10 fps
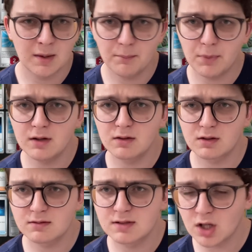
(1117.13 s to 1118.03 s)
But
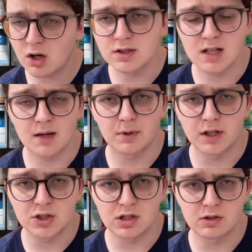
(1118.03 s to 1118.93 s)
Stall is not
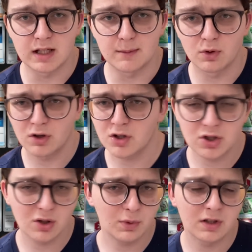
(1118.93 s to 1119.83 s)
playing Chi-Yu anymore, and
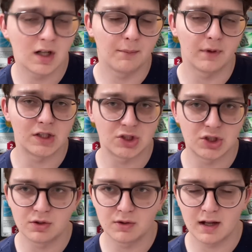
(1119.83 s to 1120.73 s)
also we're not playing
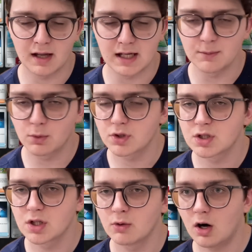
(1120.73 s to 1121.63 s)
Chi-Yu anymore.
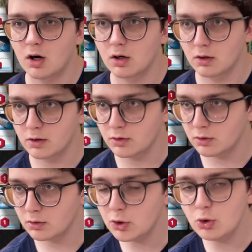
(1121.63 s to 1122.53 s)
So our
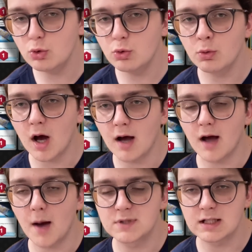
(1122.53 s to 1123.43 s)
new
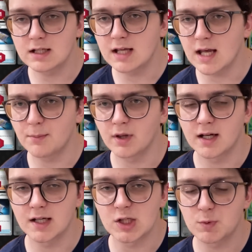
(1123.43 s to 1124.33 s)
updated game
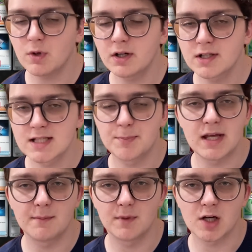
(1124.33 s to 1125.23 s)
plan is we wanted to
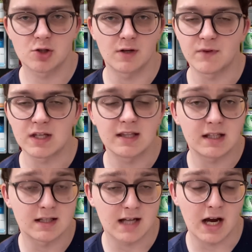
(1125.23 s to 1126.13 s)
spam Luxray V the
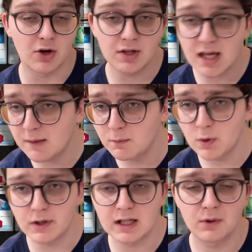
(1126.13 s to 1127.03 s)
entire game. We
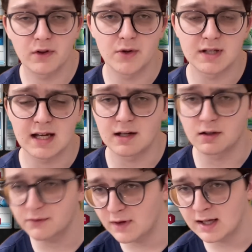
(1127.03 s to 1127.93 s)
want to get rid of those
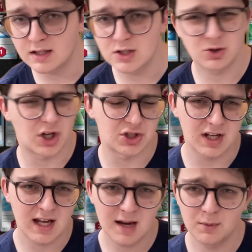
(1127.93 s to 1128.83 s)
handheld fans, Crushing
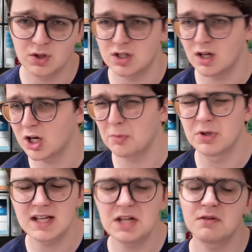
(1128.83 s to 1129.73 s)
Hammers,
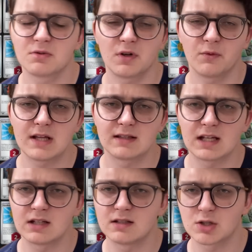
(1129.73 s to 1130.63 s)
Yakumas, any sort of way that they
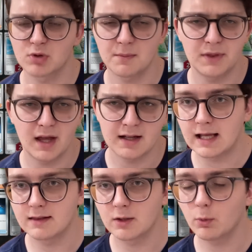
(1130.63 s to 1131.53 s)
could disrupt that.
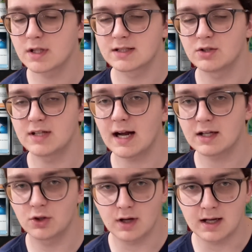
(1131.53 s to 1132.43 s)
And then once their deck
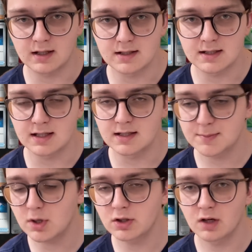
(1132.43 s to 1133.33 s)
in their hand gets
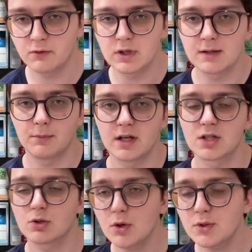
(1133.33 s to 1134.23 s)
small enough, we can play
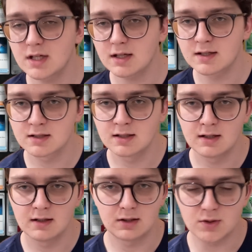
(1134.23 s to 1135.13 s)
as Zerosic,
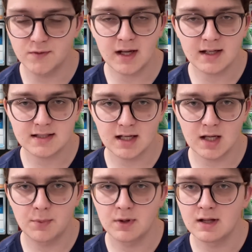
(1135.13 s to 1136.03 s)
use Fang
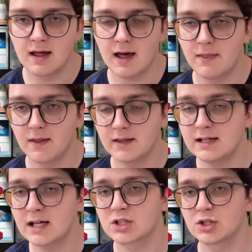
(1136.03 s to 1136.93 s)
Snipe, and then that
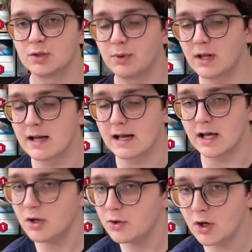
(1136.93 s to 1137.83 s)
next turn play an
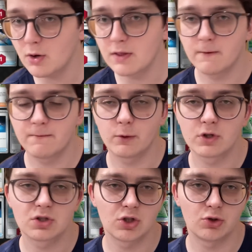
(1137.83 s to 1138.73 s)
Iono, and they're
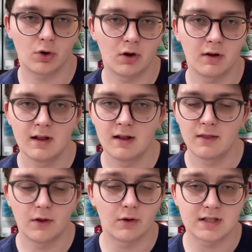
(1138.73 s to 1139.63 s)
forced to draw
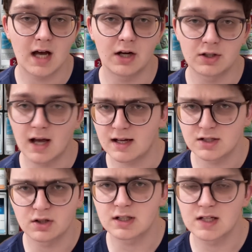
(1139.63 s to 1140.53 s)
their entire deck as long as